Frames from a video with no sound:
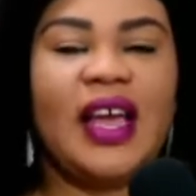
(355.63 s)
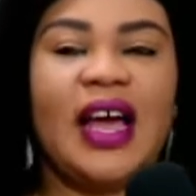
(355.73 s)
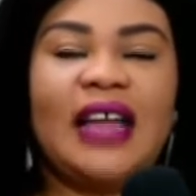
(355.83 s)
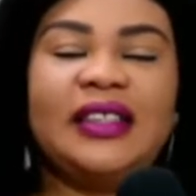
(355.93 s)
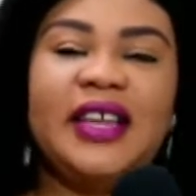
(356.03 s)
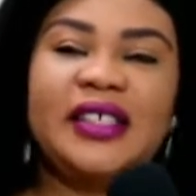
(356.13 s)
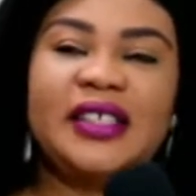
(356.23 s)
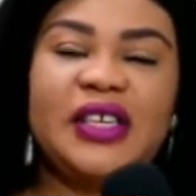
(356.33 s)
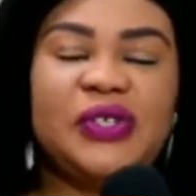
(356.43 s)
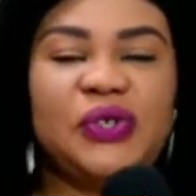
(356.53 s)
And this
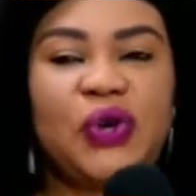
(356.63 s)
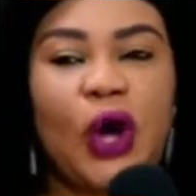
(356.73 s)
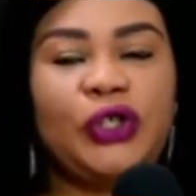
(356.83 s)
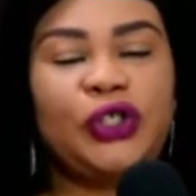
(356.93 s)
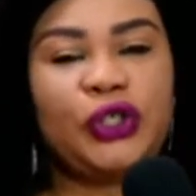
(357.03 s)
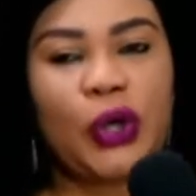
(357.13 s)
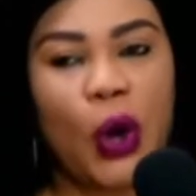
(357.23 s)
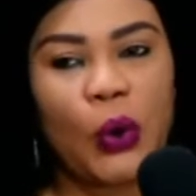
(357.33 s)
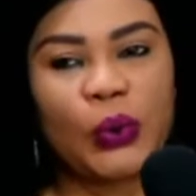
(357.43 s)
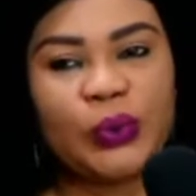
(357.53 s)
is your
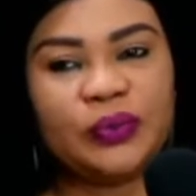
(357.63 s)
show,